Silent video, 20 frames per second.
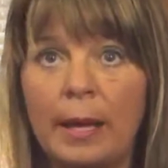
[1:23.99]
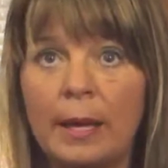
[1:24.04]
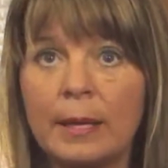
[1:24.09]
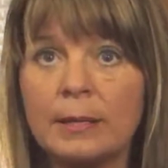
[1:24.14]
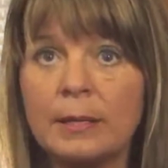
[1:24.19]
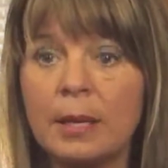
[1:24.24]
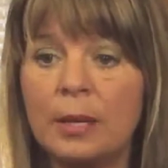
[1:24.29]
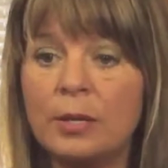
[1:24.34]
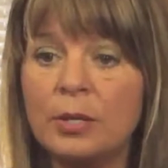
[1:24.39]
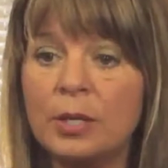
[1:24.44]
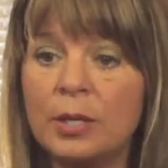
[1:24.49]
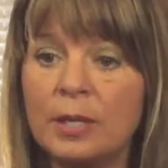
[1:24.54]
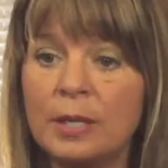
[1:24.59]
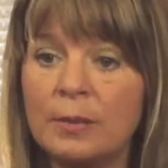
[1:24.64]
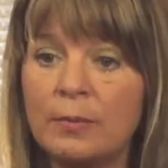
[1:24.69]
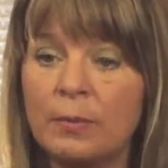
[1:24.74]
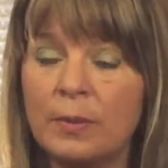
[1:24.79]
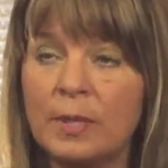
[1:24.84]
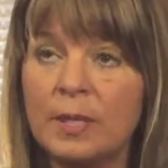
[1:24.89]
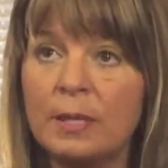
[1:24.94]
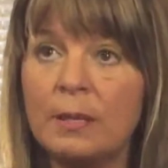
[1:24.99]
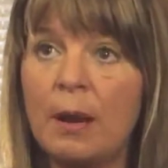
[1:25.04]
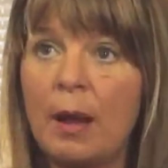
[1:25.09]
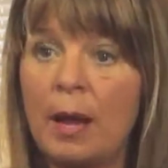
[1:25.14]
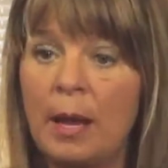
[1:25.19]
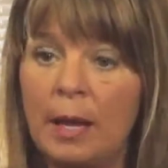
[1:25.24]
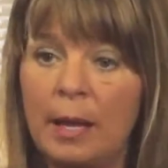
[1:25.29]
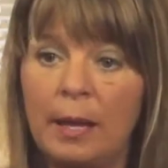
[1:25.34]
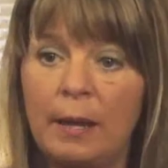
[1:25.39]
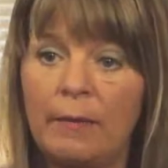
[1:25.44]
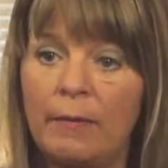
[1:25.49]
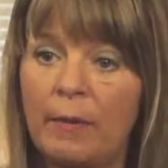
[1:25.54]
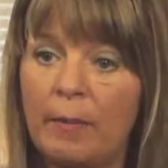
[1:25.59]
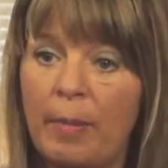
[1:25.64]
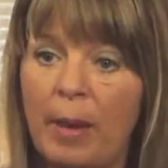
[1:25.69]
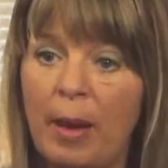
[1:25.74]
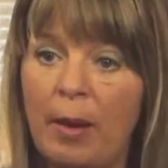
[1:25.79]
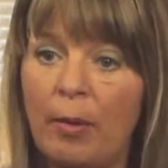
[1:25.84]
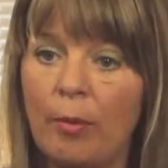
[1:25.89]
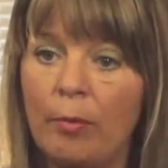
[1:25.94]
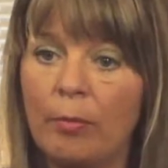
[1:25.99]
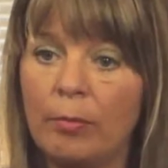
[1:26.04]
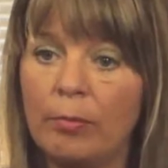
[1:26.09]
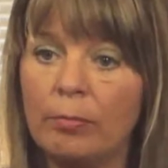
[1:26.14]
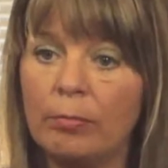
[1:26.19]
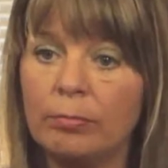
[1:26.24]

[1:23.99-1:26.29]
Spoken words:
guess I just was naive about